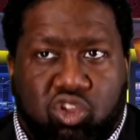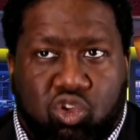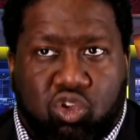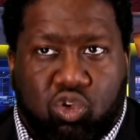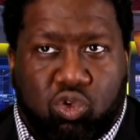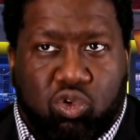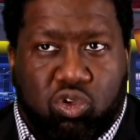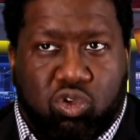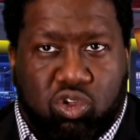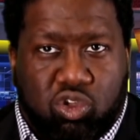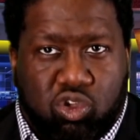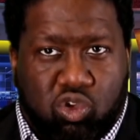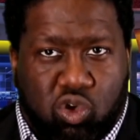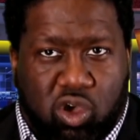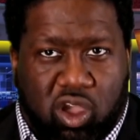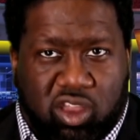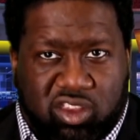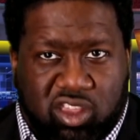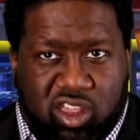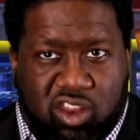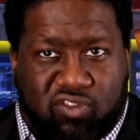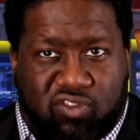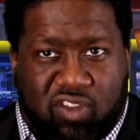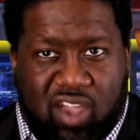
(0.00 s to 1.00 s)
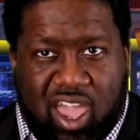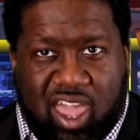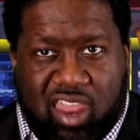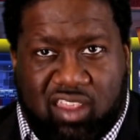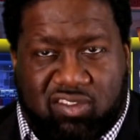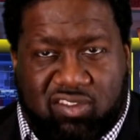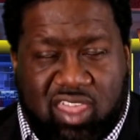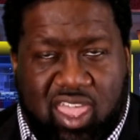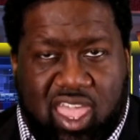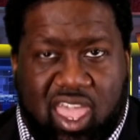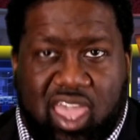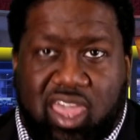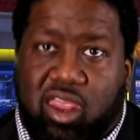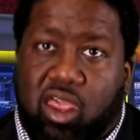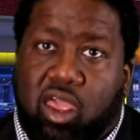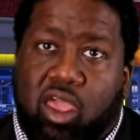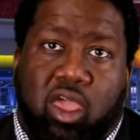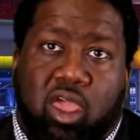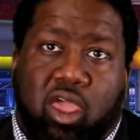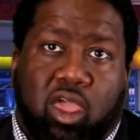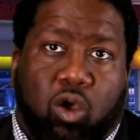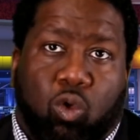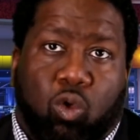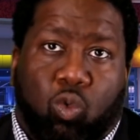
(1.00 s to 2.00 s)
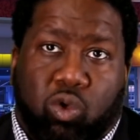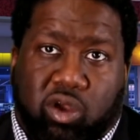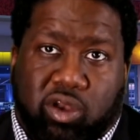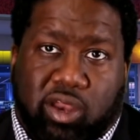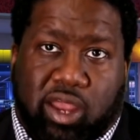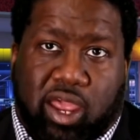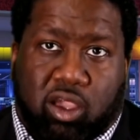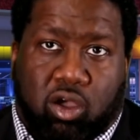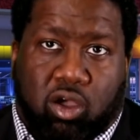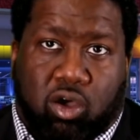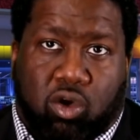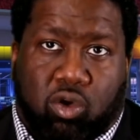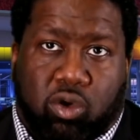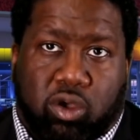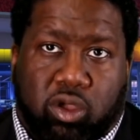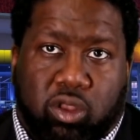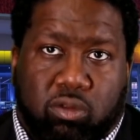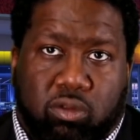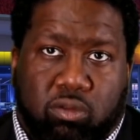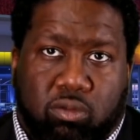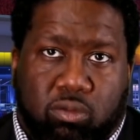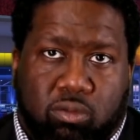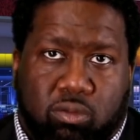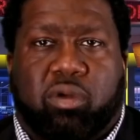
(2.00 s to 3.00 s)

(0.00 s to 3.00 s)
you you identified as that, we're not going.